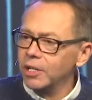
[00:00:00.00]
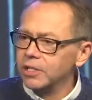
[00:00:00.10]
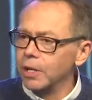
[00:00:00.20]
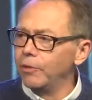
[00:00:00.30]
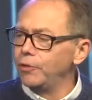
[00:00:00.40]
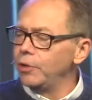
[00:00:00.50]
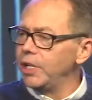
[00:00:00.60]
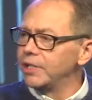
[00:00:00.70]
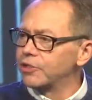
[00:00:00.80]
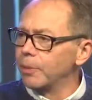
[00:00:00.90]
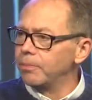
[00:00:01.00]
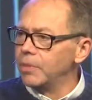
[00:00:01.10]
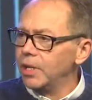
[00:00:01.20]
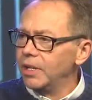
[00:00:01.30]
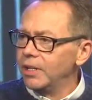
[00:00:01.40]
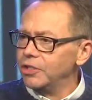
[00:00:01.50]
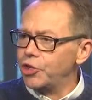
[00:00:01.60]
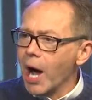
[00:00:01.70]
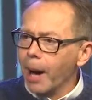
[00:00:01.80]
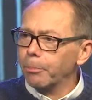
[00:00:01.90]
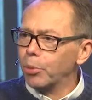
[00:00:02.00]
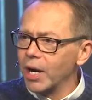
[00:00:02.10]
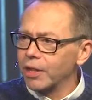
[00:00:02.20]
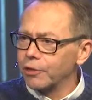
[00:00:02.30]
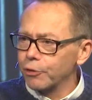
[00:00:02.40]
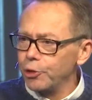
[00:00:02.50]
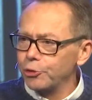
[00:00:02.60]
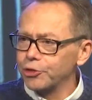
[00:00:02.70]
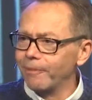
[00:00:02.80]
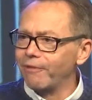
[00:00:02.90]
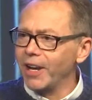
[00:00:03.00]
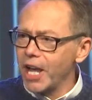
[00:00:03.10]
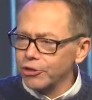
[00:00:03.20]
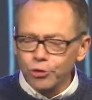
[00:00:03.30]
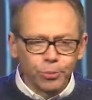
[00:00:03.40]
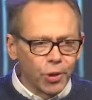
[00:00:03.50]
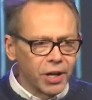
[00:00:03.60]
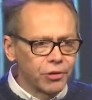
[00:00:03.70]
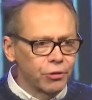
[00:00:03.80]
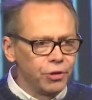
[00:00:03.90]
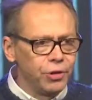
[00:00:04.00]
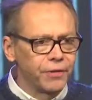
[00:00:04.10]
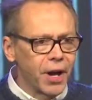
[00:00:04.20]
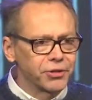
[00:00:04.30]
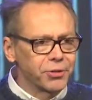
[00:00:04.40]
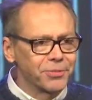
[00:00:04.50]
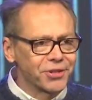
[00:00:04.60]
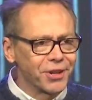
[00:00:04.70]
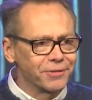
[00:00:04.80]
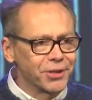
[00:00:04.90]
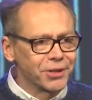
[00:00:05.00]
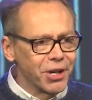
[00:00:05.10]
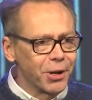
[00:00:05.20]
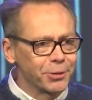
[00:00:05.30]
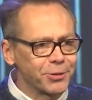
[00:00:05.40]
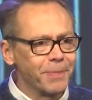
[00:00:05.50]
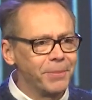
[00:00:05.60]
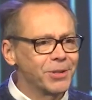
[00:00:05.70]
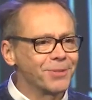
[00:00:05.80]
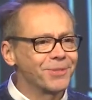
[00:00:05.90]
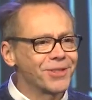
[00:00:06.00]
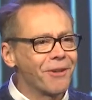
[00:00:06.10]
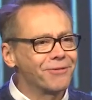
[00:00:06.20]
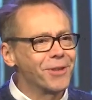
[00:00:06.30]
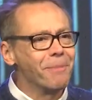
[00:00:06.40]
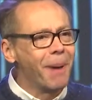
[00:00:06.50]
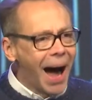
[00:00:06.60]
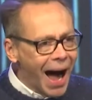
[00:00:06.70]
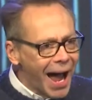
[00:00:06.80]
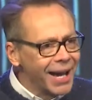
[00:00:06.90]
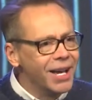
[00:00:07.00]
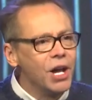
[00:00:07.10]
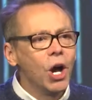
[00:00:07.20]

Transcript: Some of you need some job breakthrough, some financial breakthrough. You've got some stuff to sell, some, maybe some stuff to buy.